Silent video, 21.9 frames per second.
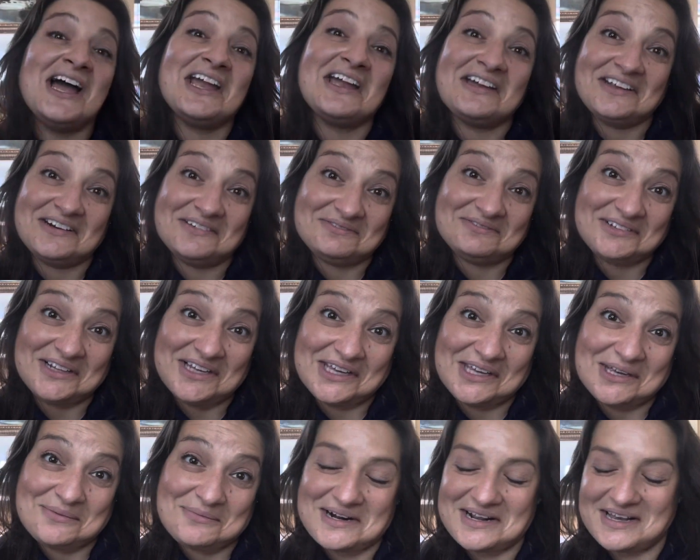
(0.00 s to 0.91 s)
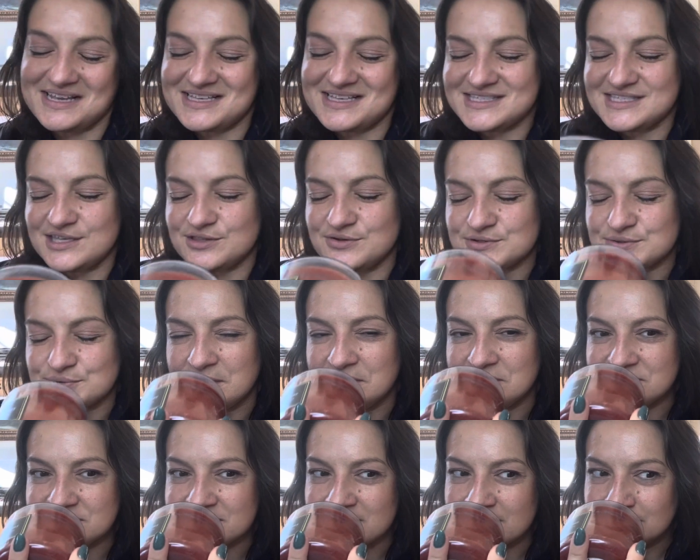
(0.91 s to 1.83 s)
kind of like it when I can see those
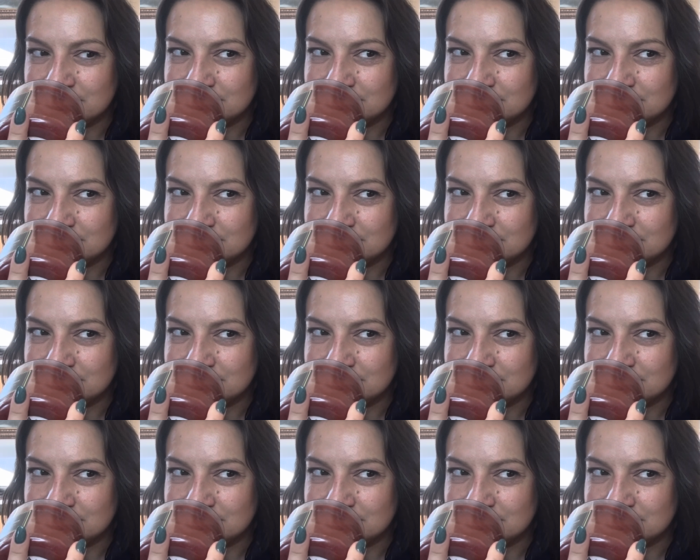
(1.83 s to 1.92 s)
oils.